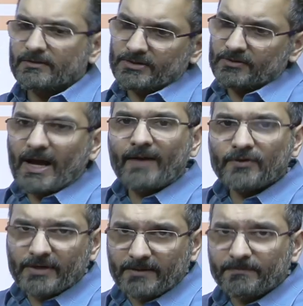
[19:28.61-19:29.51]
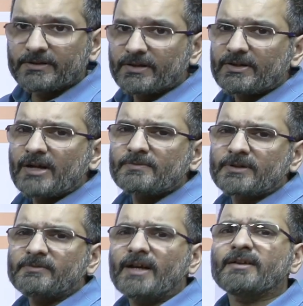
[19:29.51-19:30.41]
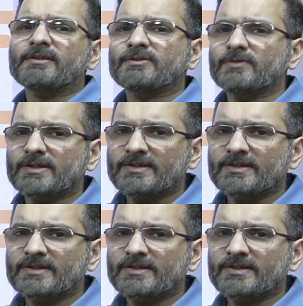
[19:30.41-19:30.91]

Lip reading: you have to keep the judgment in mind, and this was a